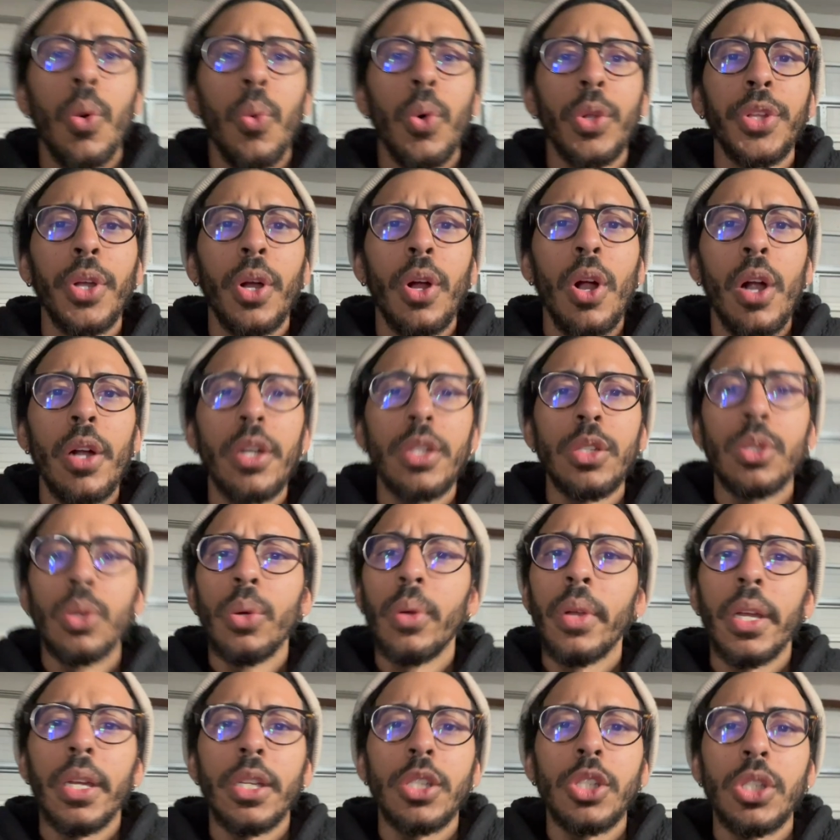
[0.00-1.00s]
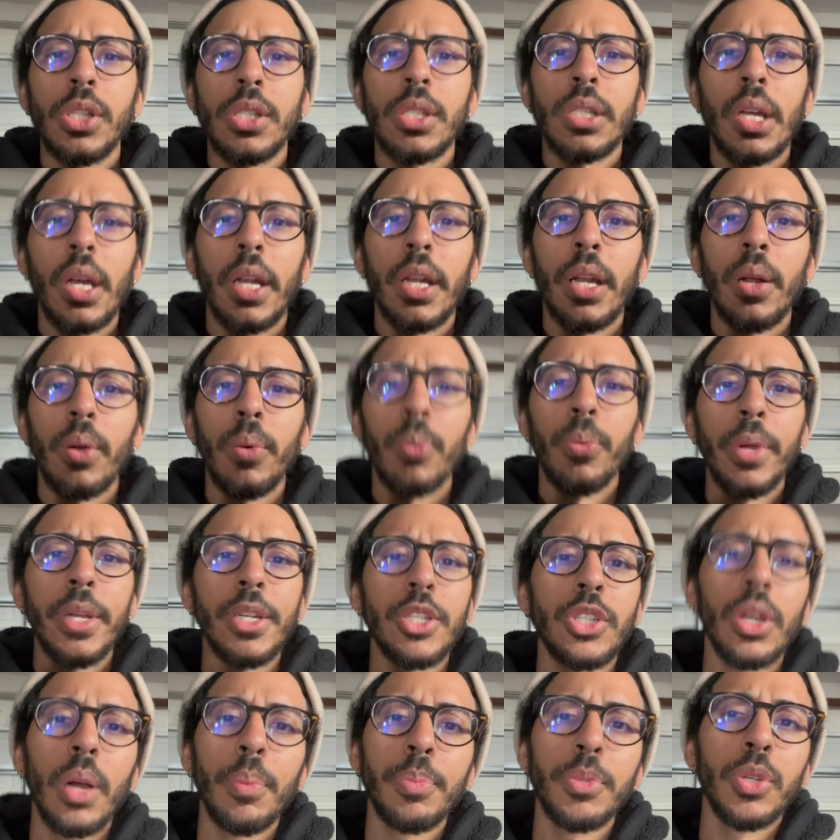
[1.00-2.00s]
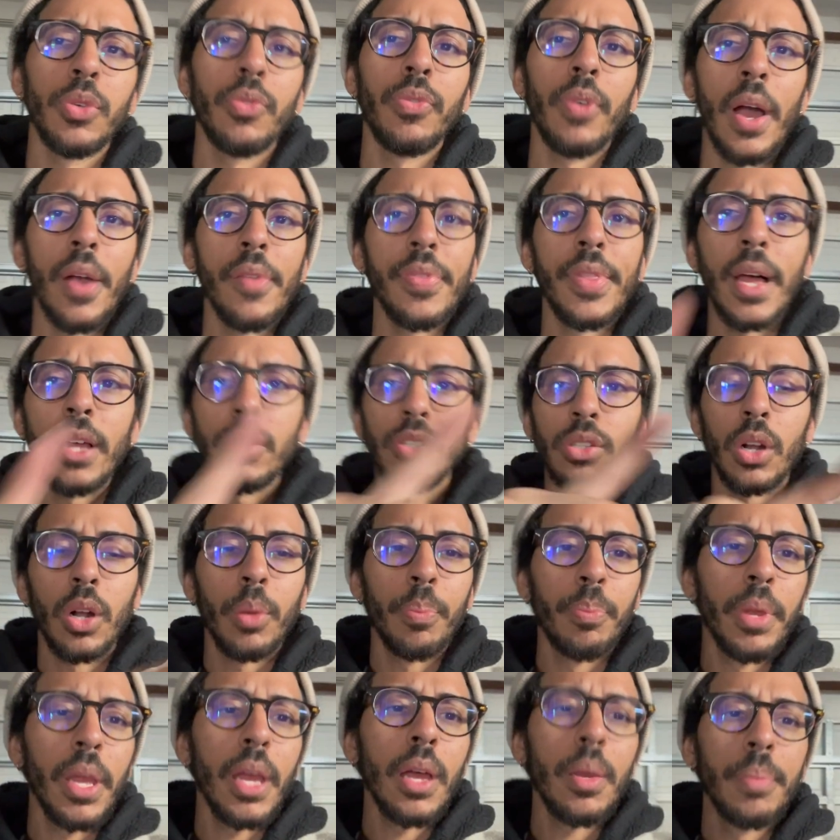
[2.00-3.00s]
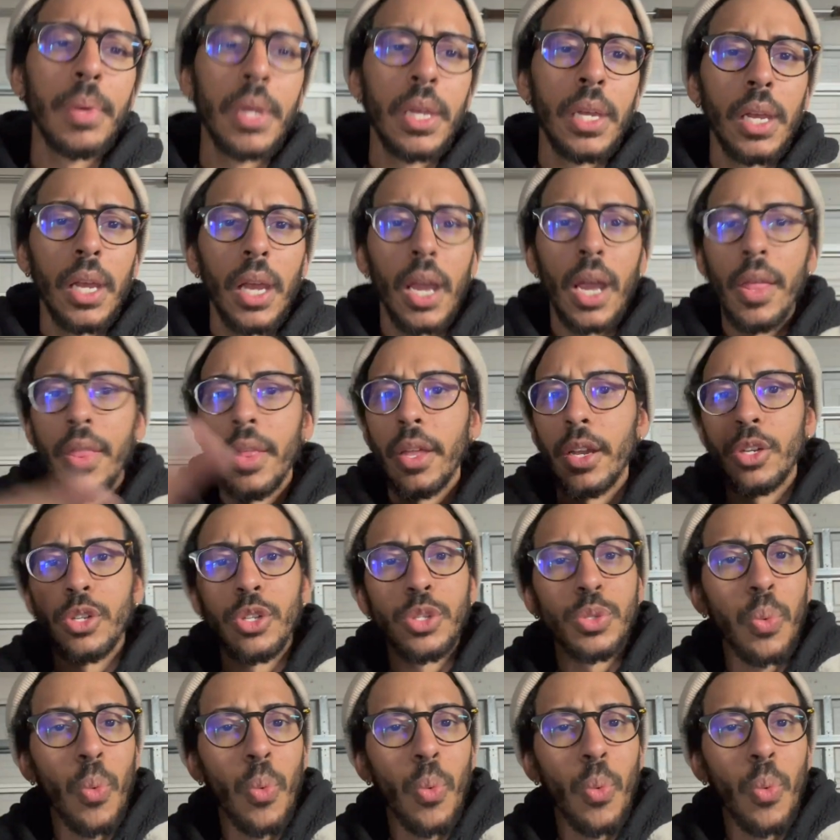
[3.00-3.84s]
what the car is doing is just gonna reach up to 5,000 RPM and then it just